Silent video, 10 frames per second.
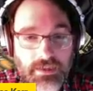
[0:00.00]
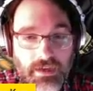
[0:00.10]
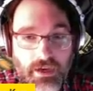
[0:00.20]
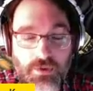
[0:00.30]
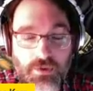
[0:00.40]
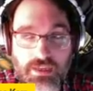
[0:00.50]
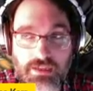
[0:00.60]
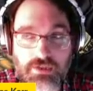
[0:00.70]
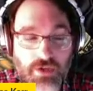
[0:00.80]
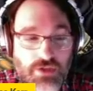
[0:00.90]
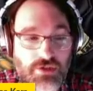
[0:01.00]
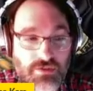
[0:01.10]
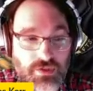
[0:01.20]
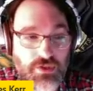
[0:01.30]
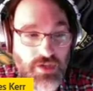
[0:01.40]
uh, within the structures
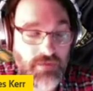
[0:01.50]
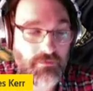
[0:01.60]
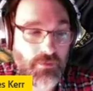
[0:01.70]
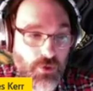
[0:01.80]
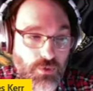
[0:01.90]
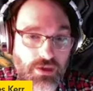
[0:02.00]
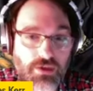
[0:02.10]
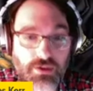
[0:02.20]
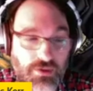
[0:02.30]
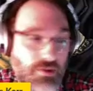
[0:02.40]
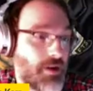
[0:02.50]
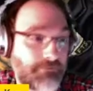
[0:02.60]
of your time or whether you're not.